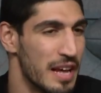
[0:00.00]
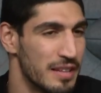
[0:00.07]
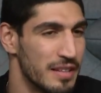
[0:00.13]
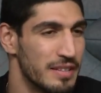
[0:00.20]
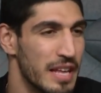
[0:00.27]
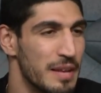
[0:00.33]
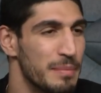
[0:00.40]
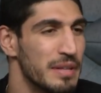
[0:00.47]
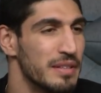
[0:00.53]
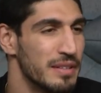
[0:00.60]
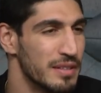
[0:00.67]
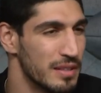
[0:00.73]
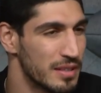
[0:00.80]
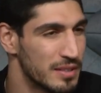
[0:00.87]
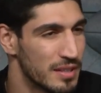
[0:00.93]
yes, and they've
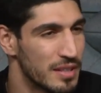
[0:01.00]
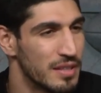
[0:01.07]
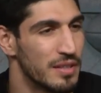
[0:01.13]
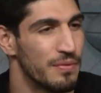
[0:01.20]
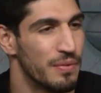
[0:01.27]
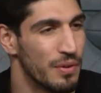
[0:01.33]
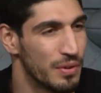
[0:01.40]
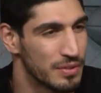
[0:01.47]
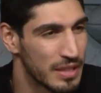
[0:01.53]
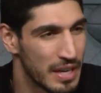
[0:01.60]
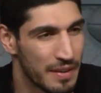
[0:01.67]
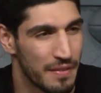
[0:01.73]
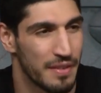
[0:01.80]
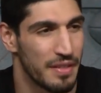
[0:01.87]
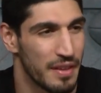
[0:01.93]
been listening to the phones
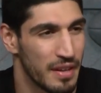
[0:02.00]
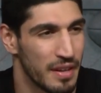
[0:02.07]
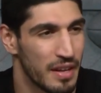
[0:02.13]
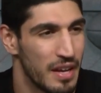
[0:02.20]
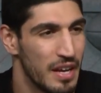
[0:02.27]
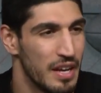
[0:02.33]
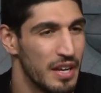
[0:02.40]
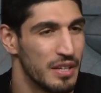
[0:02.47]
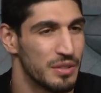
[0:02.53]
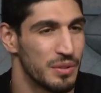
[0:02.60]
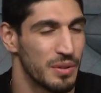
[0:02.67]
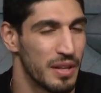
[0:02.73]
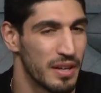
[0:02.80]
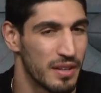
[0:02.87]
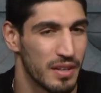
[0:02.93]
and everything.
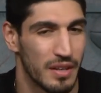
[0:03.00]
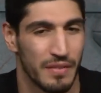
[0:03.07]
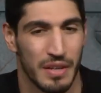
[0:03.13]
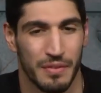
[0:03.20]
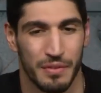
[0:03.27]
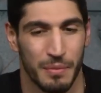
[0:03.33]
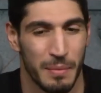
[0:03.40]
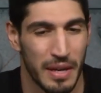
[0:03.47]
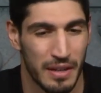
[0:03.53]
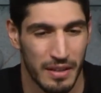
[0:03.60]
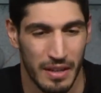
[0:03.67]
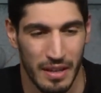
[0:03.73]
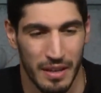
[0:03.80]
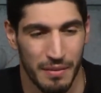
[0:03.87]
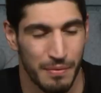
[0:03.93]
So, even if you
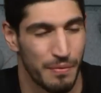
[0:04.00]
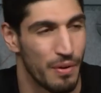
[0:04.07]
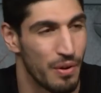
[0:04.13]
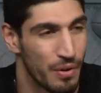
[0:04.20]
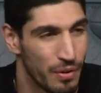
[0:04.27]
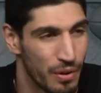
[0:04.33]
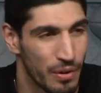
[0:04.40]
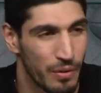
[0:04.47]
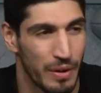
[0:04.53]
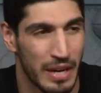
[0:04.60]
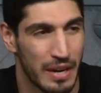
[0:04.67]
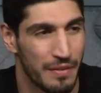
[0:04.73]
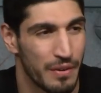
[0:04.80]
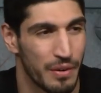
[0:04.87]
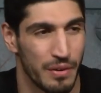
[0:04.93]
make a phone call,
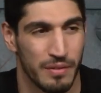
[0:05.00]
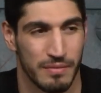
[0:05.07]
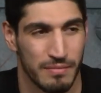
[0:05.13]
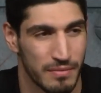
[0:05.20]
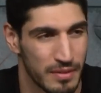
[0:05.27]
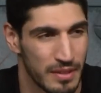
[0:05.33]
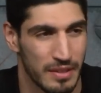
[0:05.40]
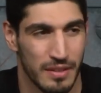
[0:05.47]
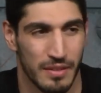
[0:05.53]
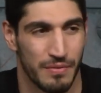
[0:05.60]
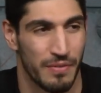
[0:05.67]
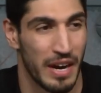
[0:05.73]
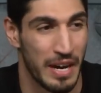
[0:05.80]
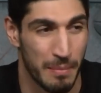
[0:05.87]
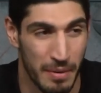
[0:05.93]
whatever, on
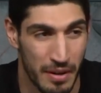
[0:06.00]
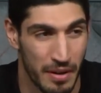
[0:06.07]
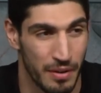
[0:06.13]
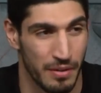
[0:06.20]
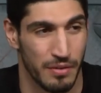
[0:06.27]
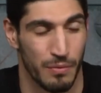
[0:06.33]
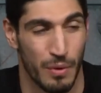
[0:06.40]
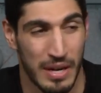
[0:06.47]
Viber, on